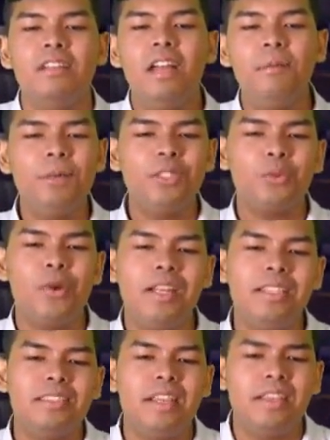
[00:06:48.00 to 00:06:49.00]
Number
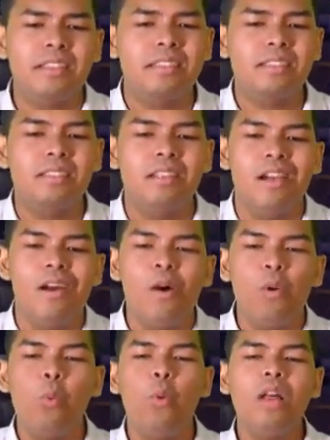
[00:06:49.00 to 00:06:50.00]
twenty-six.
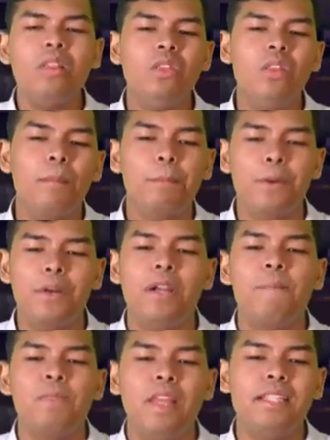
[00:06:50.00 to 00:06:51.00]
What
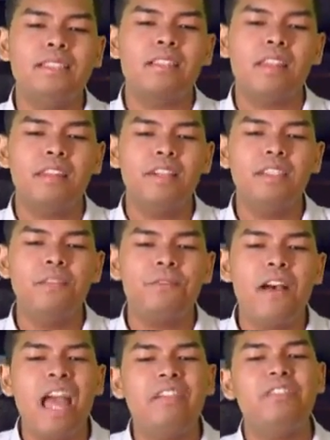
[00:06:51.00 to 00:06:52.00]
number is
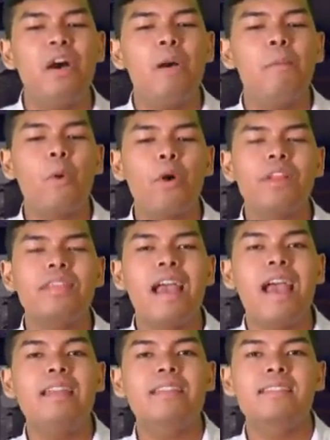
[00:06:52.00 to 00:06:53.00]
thirty-five more
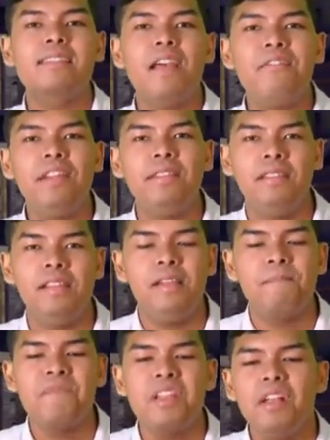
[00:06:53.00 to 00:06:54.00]
than seventy?
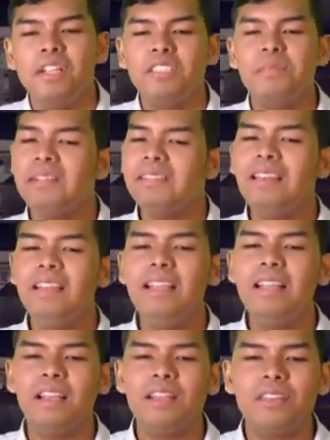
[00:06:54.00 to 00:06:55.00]
So, madali
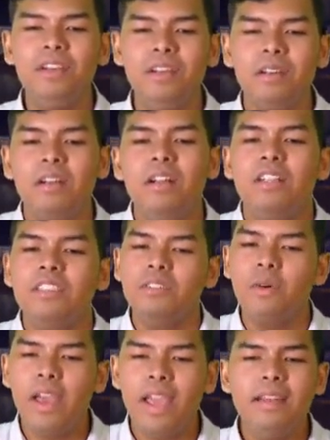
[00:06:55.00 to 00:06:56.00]
lang ito.
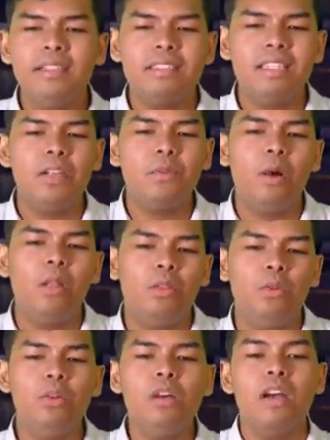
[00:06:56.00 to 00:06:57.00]
So, n is equal
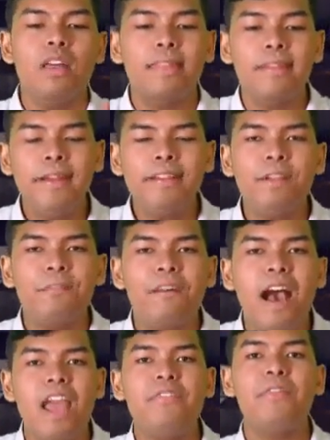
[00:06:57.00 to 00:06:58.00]
to
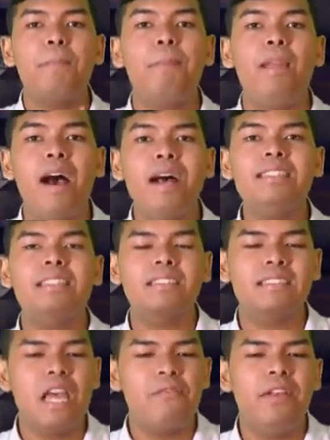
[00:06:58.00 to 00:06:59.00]
thirty-five plus
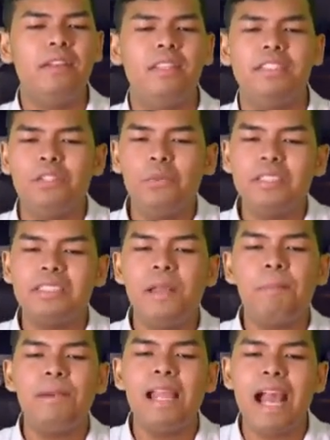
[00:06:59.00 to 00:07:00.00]
seventy. So, we
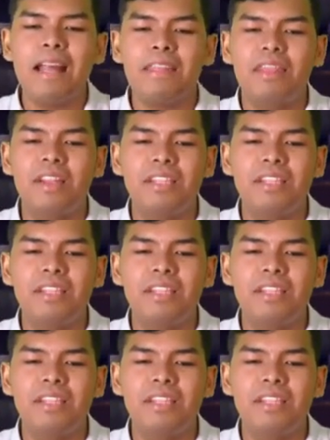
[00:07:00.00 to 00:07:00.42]
simply add